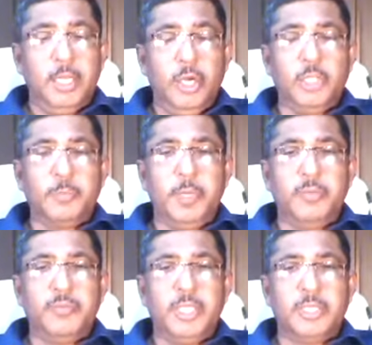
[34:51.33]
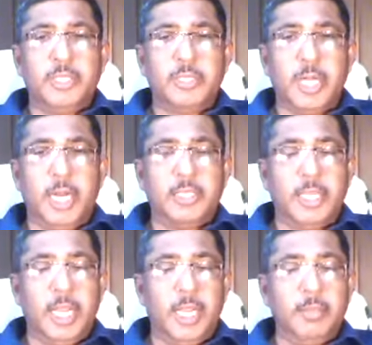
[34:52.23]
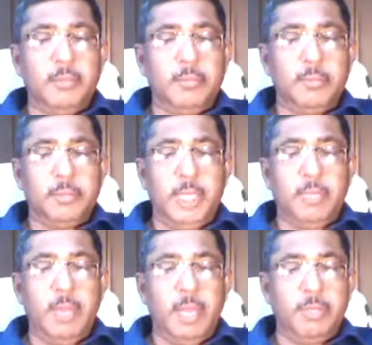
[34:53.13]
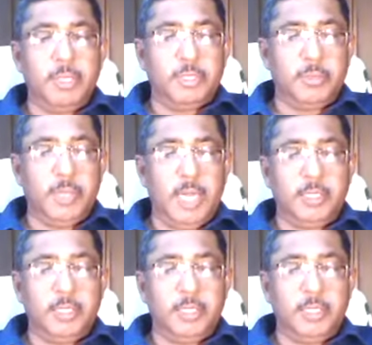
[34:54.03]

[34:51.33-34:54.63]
gospel of Jesus Christ can take baptism.